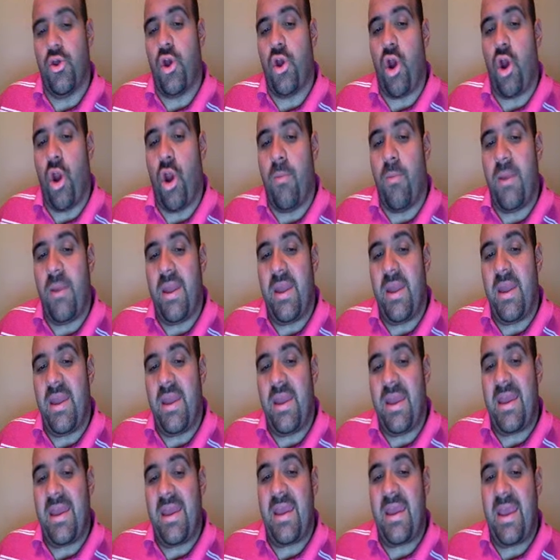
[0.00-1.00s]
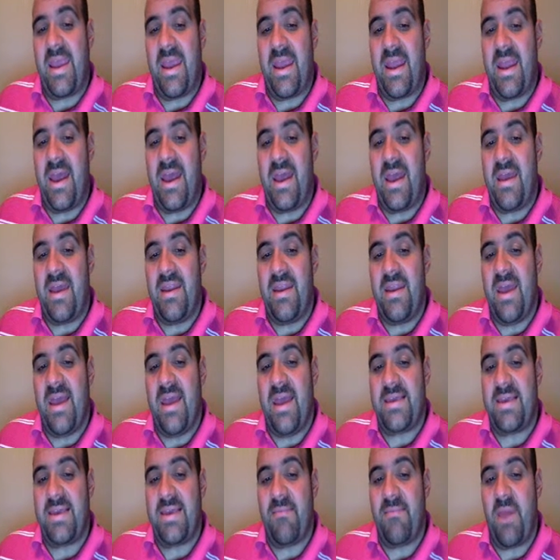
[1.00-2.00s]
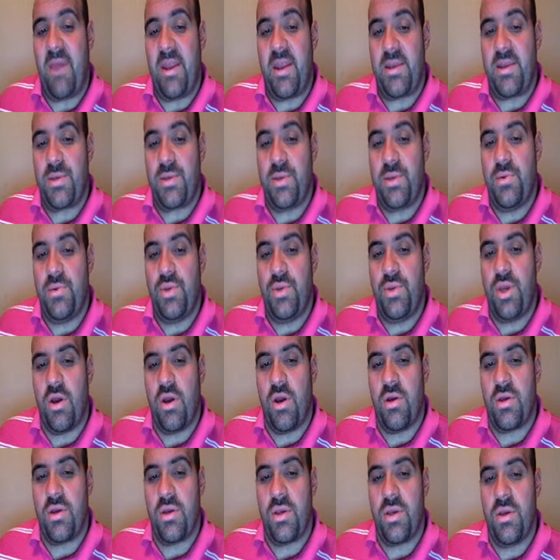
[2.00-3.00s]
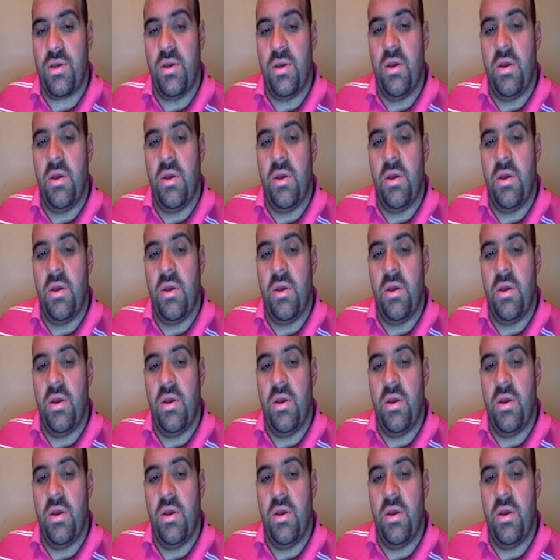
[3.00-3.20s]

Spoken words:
carbonate anion has a -2 charge.